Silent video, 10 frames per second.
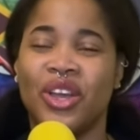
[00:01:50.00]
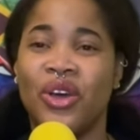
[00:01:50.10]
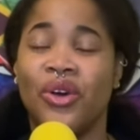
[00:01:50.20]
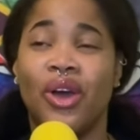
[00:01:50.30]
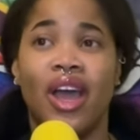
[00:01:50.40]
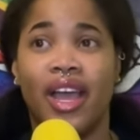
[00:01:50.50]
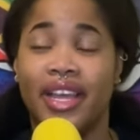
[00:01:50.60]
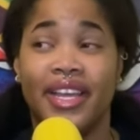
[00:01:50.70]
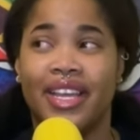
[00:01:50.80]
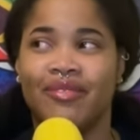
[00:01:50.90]
so,
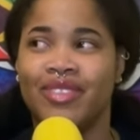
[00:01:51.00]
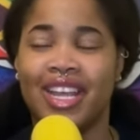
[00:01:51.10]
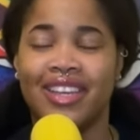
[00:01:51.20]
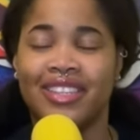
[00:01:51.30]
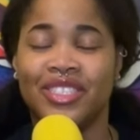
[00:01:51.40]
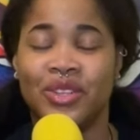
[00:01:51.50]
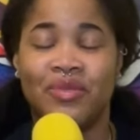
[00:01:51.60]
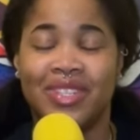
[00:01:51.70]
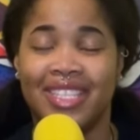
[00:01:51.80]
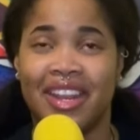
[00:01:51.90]
not
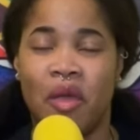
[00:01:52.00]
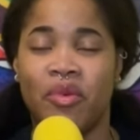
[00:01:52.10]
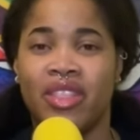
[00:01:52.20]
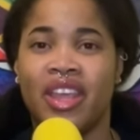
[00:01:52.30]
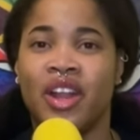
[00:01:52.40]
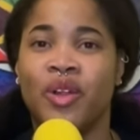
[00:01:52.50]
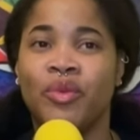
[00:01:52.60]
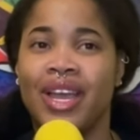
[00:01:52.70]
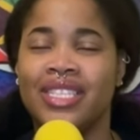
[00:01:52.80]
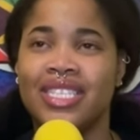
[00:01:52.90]
sure what's gonna happen there,